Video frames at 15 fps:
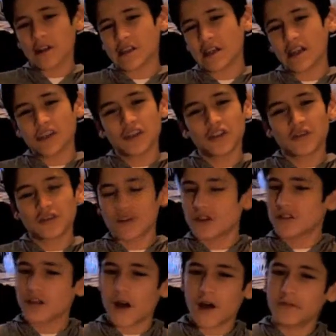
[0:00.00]
the issue
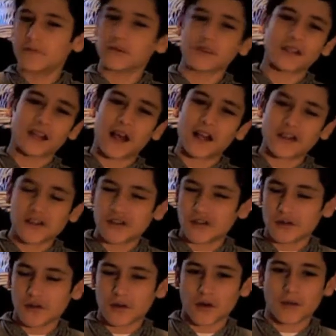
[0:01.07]
starts off with the last
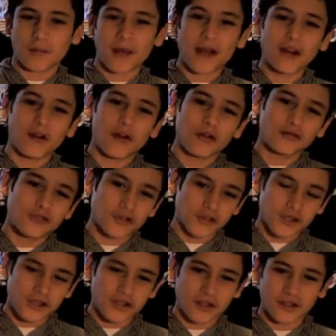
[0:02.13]
issue where Ben
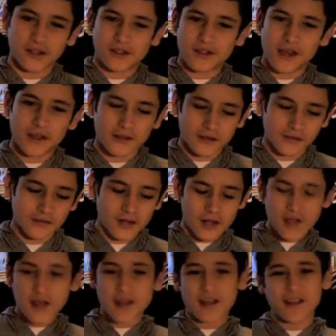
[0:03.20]
Aldridge, the detective,
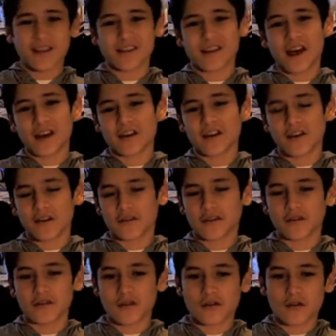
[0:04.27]
is at
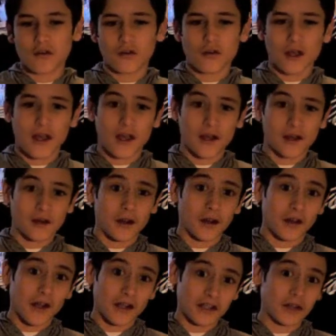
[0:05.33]
Daredevil's funeral, and
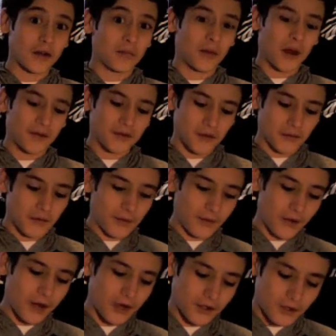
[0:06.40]
Elektra pops up right
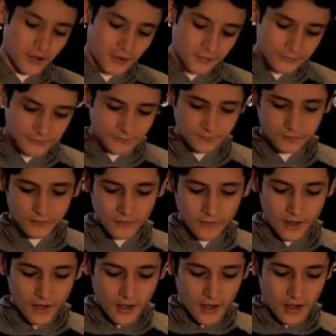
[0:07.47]
behind her.
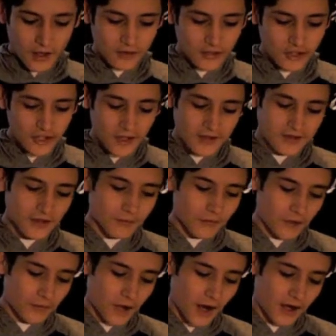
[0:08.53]
And she has
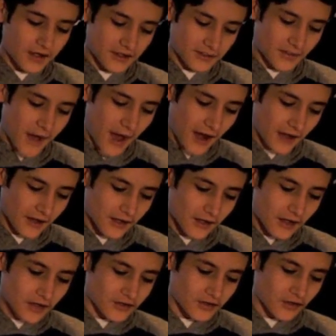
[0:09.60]
something behind his back,
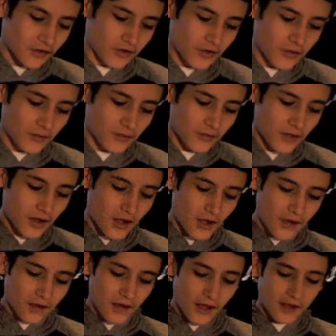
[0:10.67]
telling him
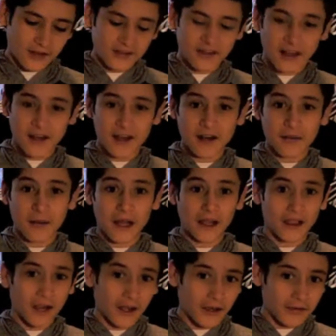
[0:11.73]
that, "Stay out of my
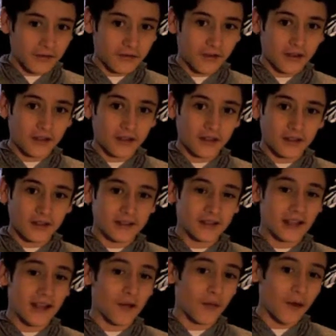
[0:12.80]
life.
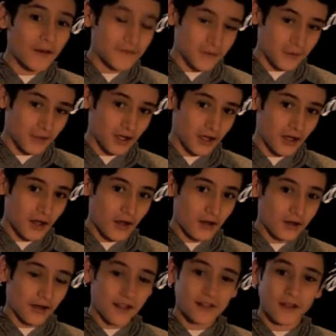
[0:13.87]
Stay away from me.
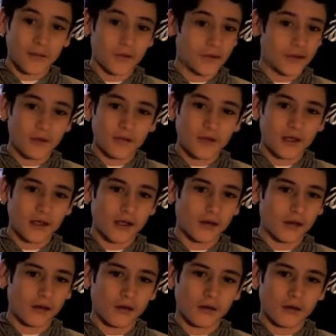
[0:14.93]
Next time you see me,
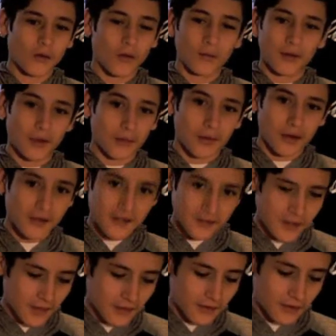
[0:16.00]
it won't be a pretty
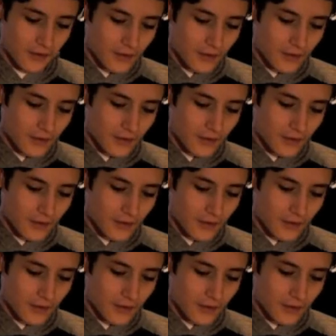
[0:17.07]
sight